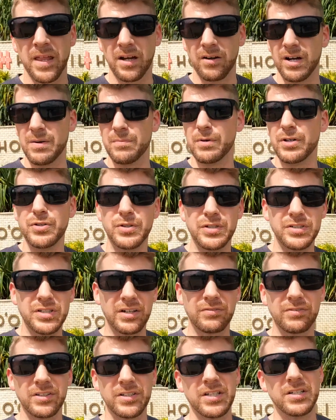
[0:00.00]
All right, but you can
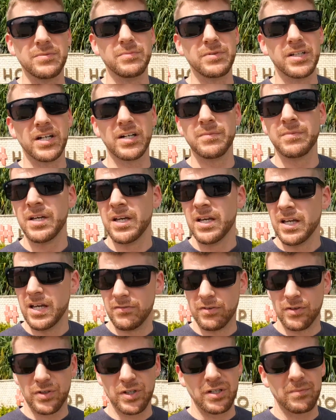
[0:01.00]
definitely hit me up if
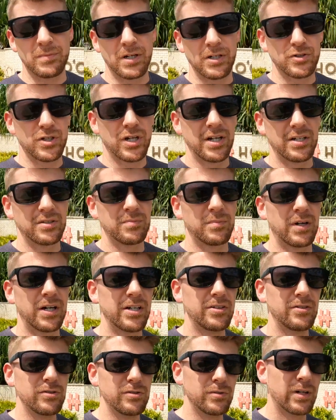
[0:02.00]
you're thinking about trying to buy
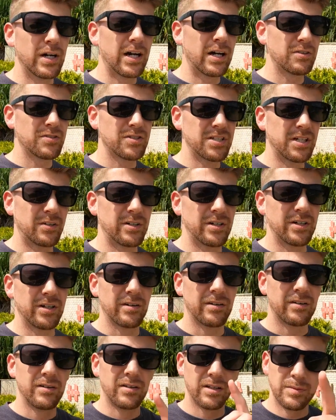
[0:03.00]
a new house out
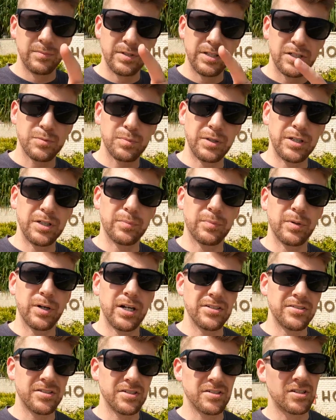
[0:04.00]
here. Let me explain the
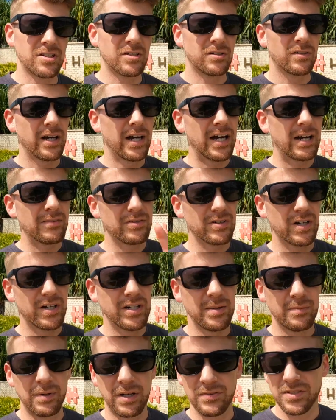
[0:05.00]
process though, after I
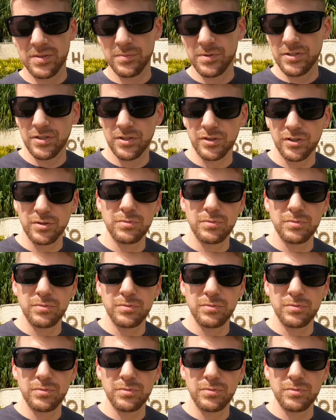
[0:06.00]
name off some of these other